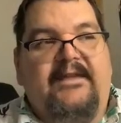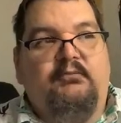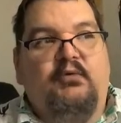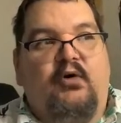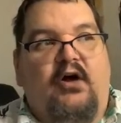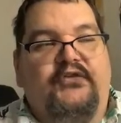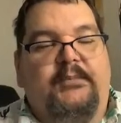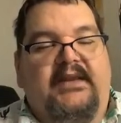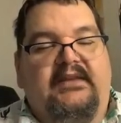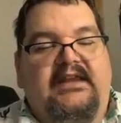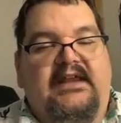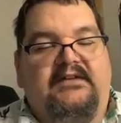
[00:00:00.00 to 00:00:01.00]
we'll
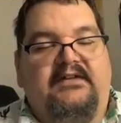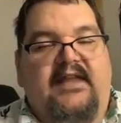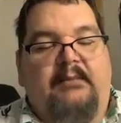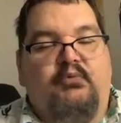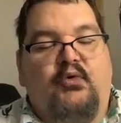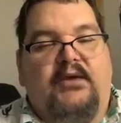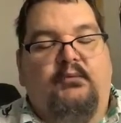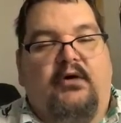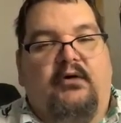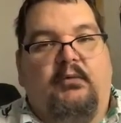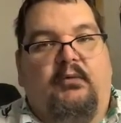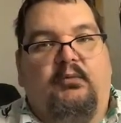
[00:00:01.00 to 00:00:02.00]
ultimately get to that point
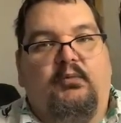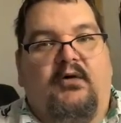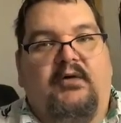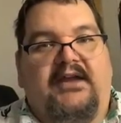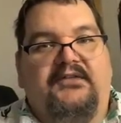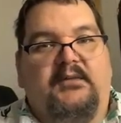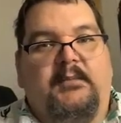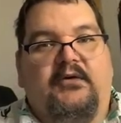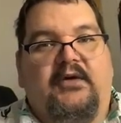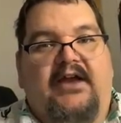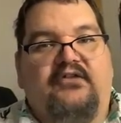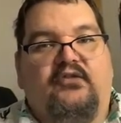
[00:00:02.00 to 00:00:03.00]
where we'll get some
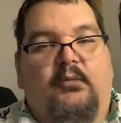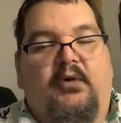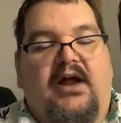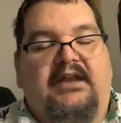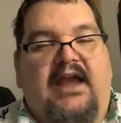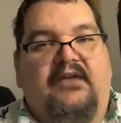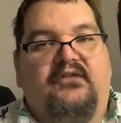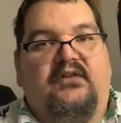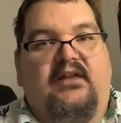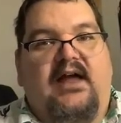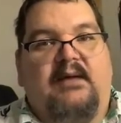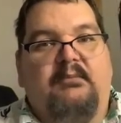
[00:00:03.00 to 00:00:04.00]
international broadcasts
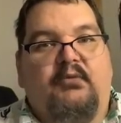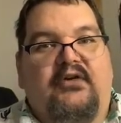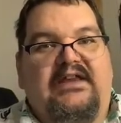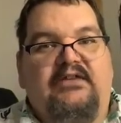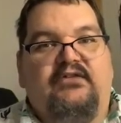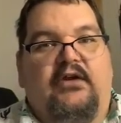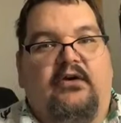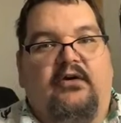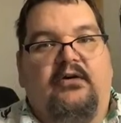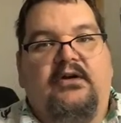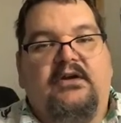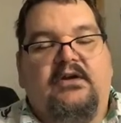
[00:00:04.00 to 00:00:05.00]
a lot more easier
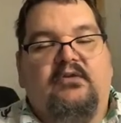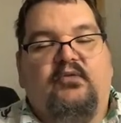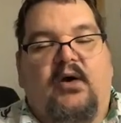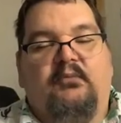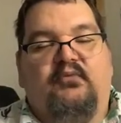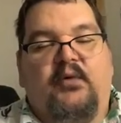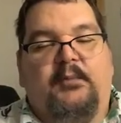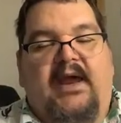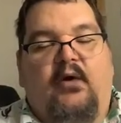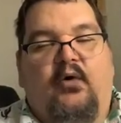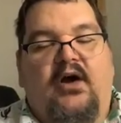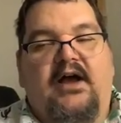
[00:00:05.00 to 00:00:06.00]
from
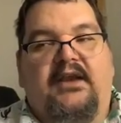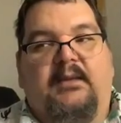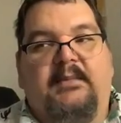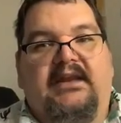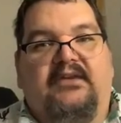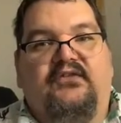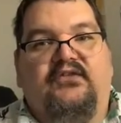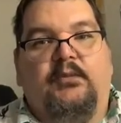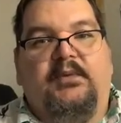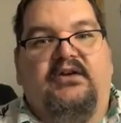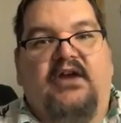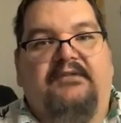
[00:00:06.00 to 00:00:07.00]
now on. I mean, it's
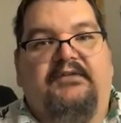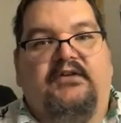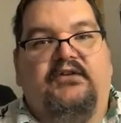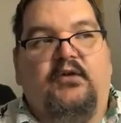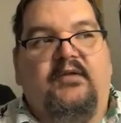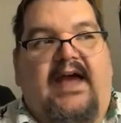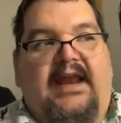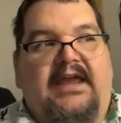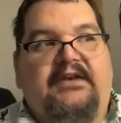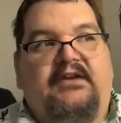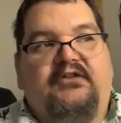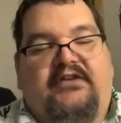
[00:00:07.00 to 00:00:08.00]
stupid not to do that. I
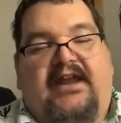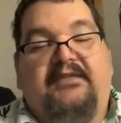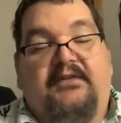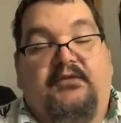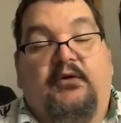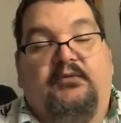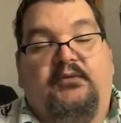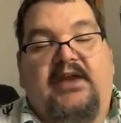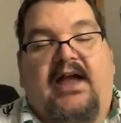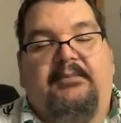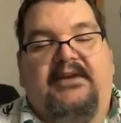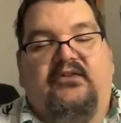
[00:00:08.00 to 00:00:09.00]
understand that they're
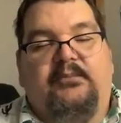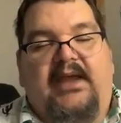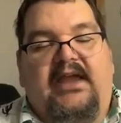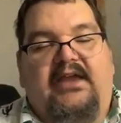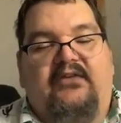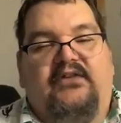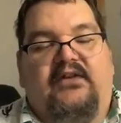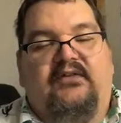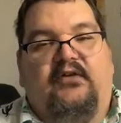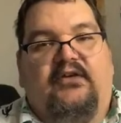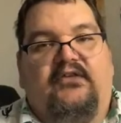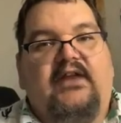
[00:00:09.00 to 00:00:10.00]
Japanese based and
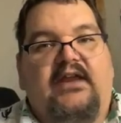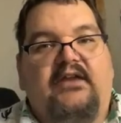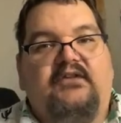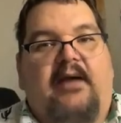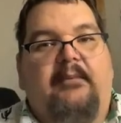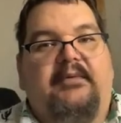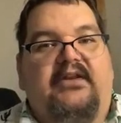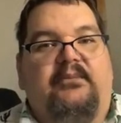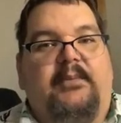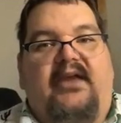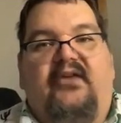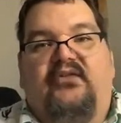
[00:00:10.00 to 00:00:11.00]
they're going to stay Japanese
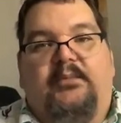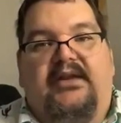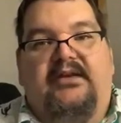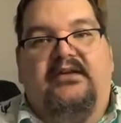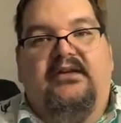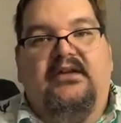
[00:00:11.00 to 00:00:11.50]
based, but